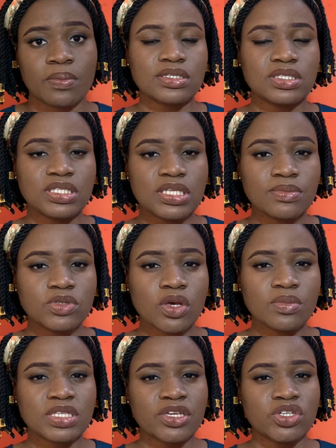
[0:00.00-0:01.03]
Symptoms
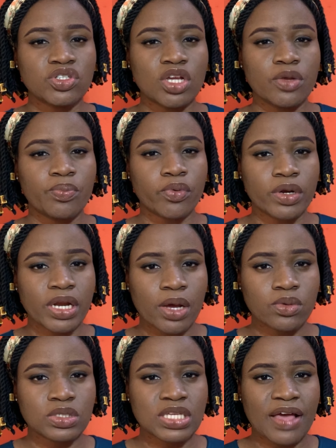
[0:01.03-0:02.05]
are usually
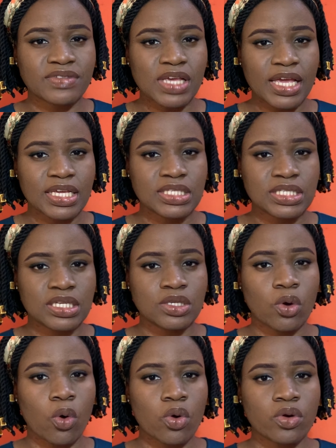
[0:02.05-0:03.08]
pronounced after eating
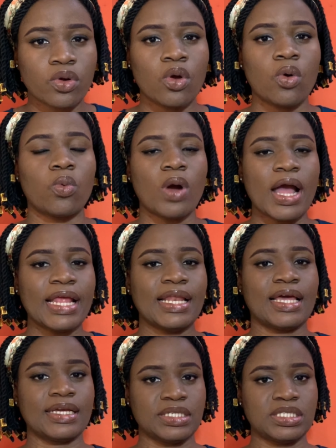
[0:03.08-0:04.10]
or while
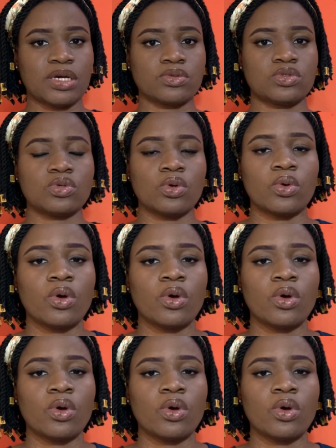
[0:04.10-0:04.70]
lying down. So